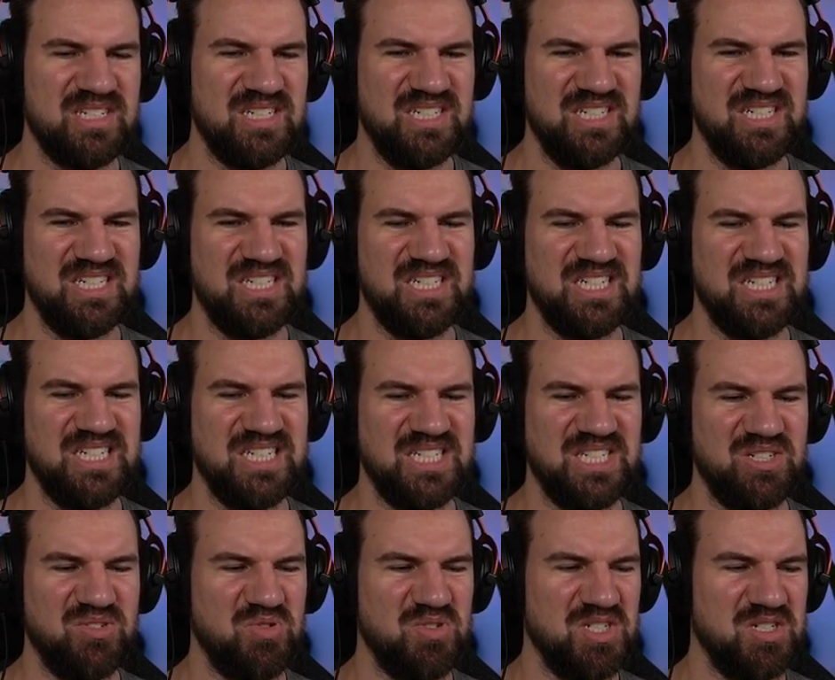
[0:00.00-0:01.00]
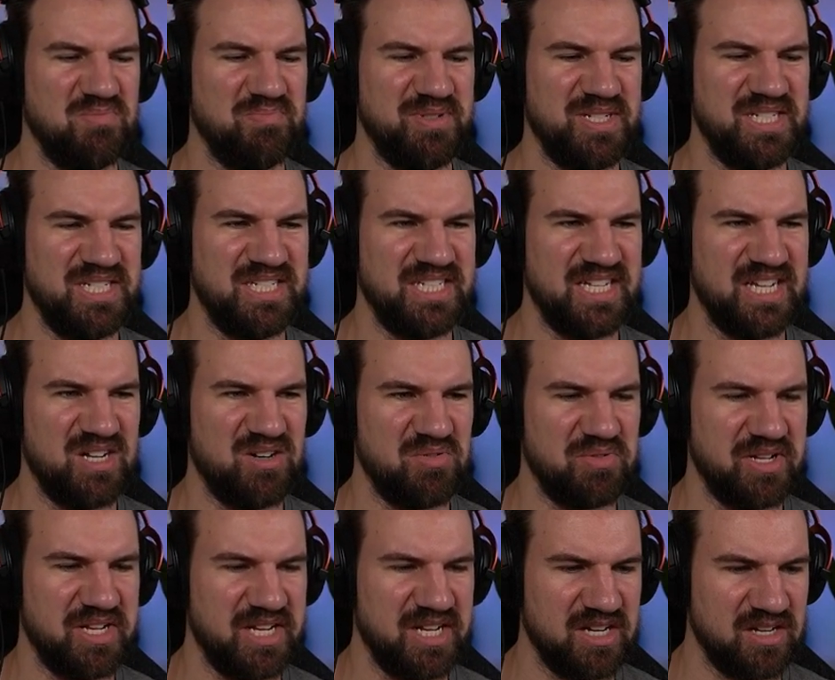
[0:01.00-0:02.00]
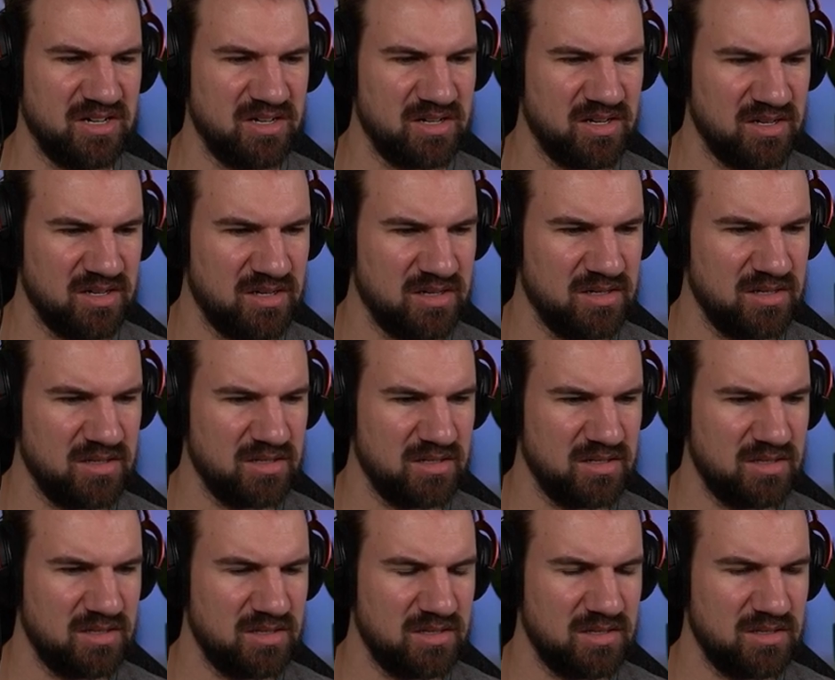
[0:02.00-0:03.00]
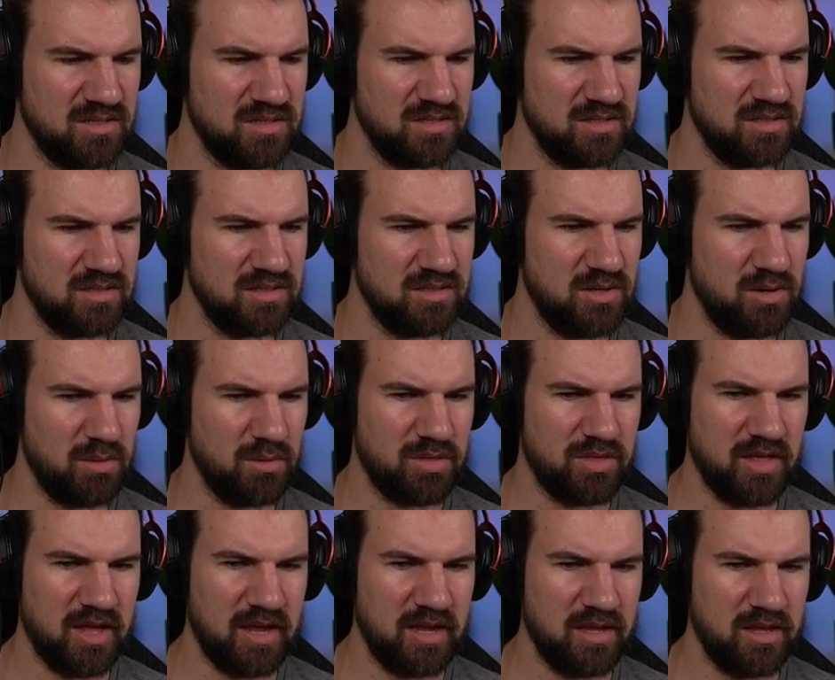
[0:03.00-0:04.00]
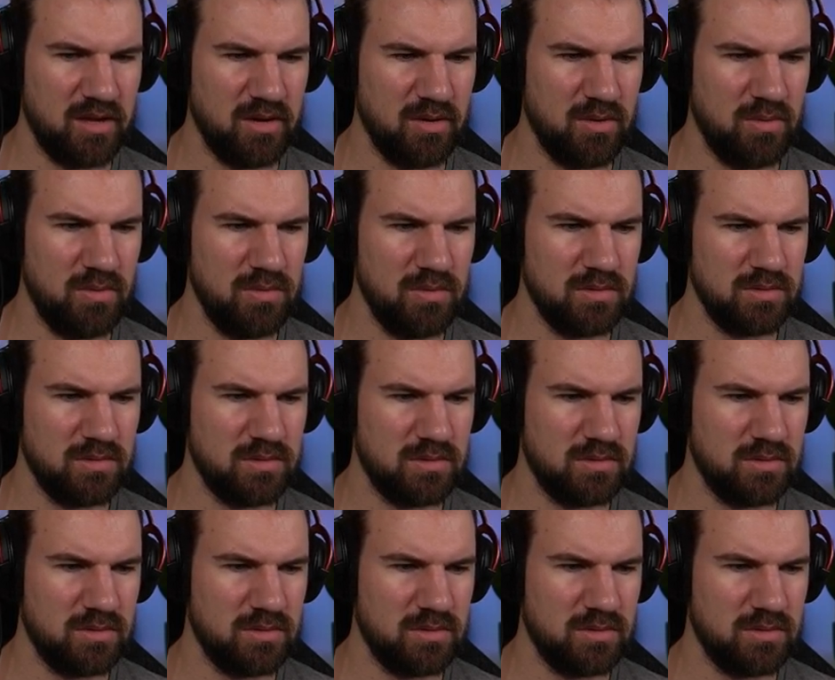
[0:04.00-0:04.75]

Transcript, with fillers: Uh, I don't want to be down here. No, thank you.